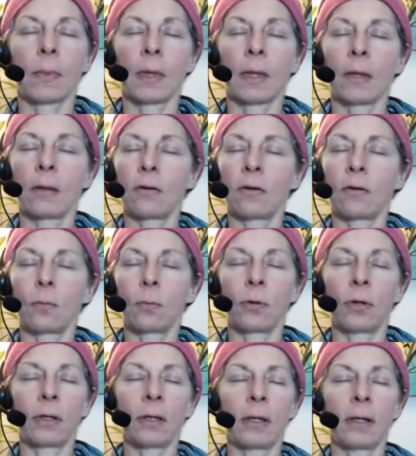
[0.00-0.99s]
And just
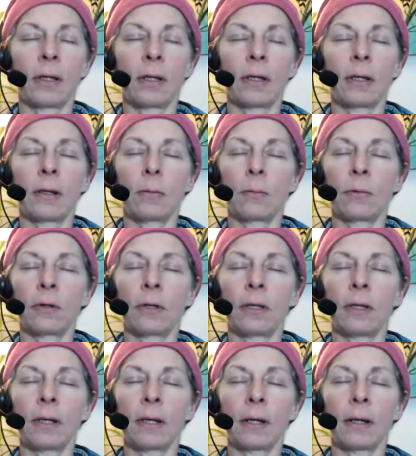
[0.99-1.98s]
breathing in and
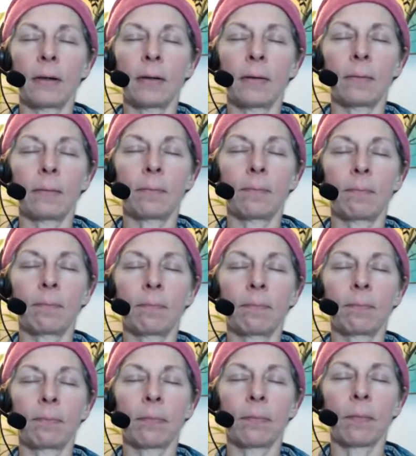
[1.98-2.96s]
breathing out.
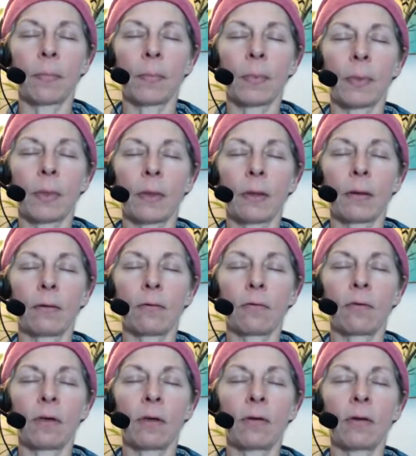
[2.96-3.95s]

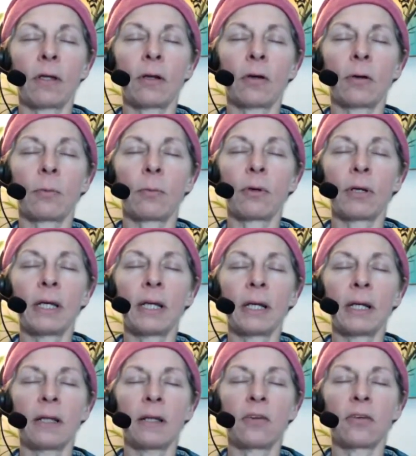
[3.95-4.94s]
Feeling her bringing
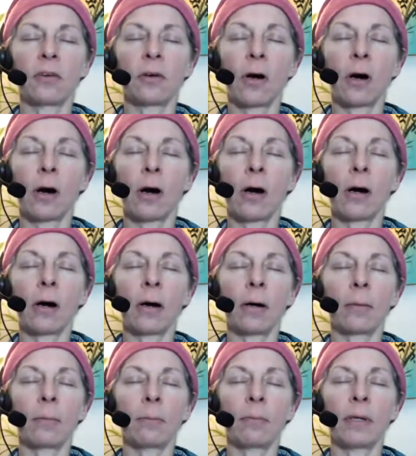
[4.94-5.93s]
in this
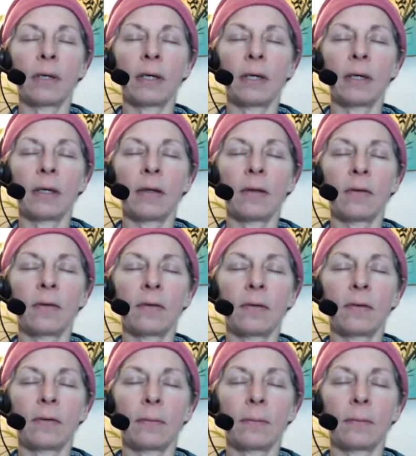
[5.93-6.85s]
calm peace.